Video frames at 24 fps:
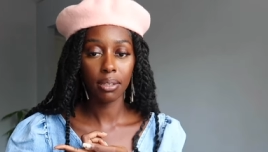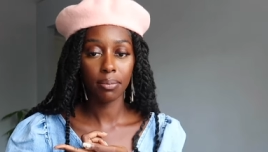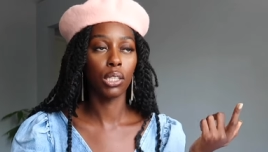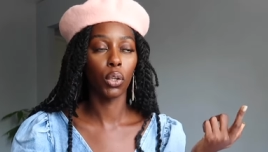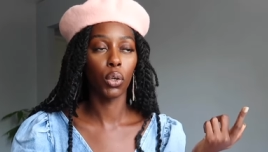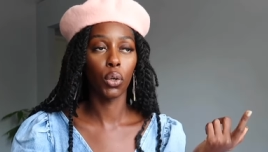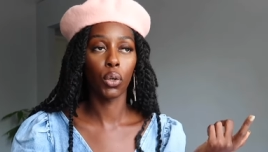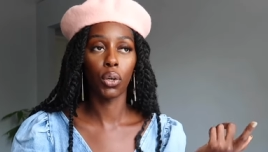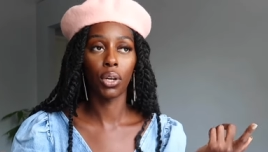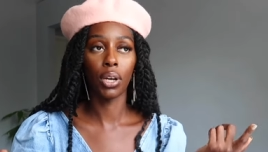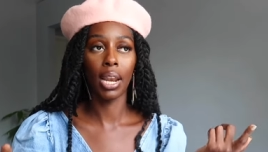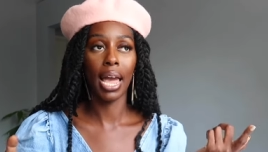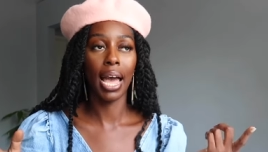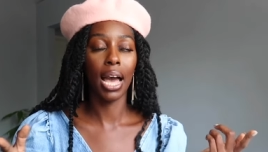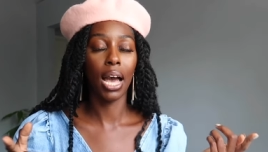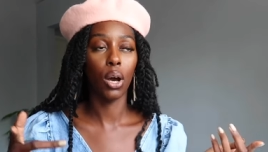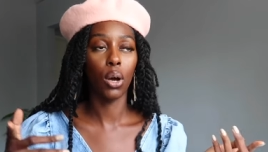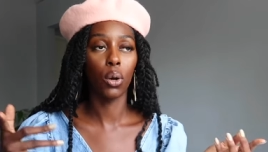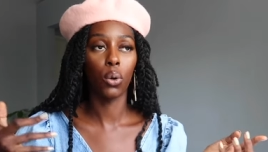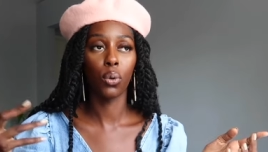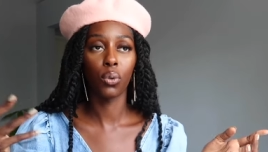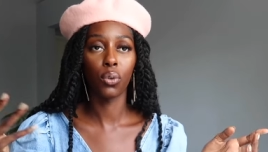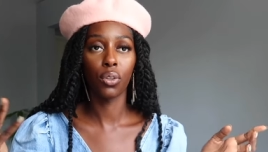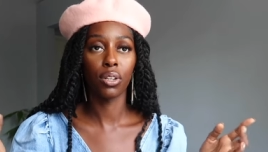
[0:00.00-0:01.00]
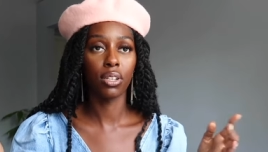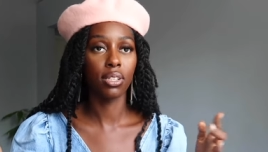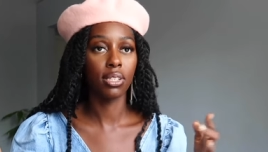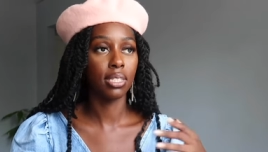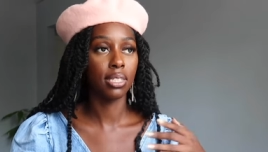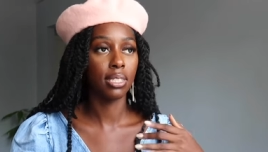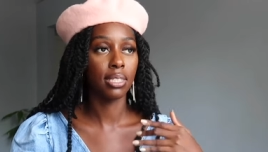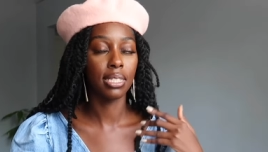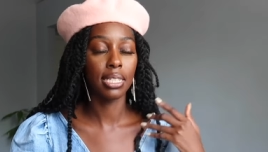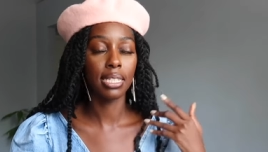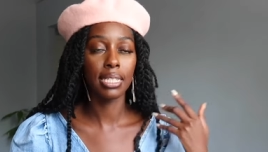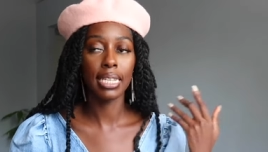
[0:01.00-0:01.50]
learn how their
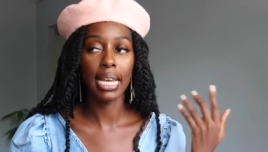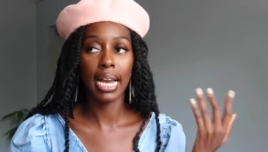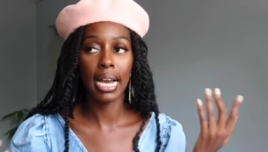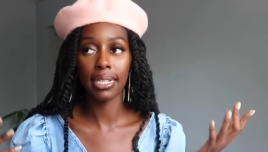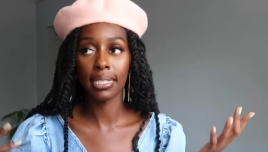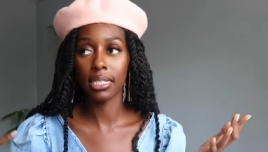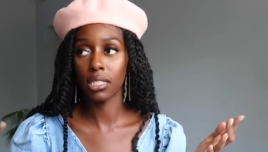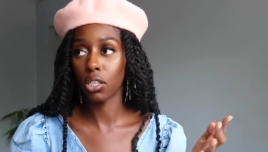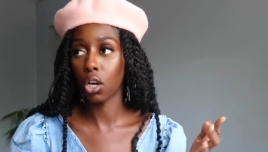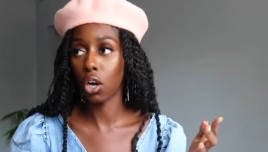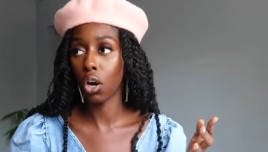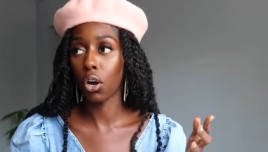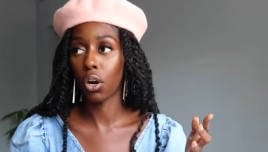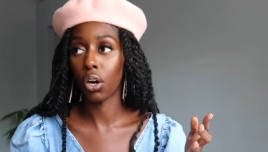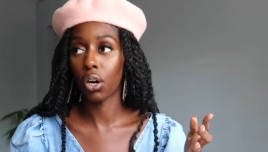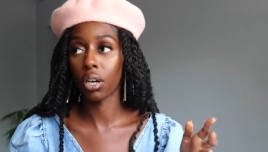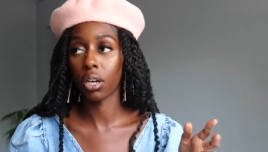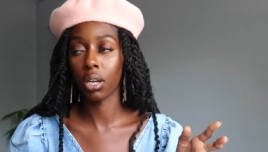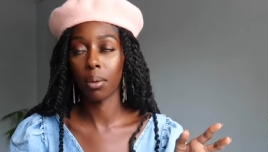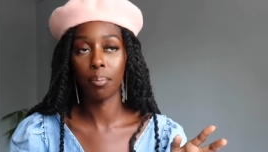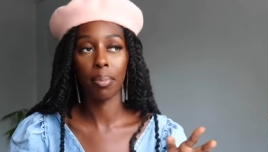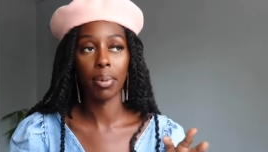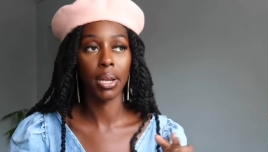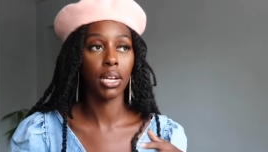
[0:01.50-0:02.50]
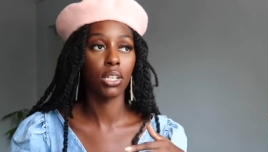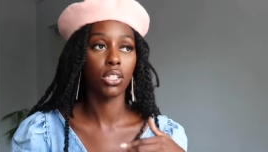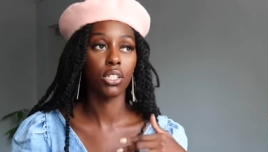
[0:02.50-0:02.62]
syntaxes are compared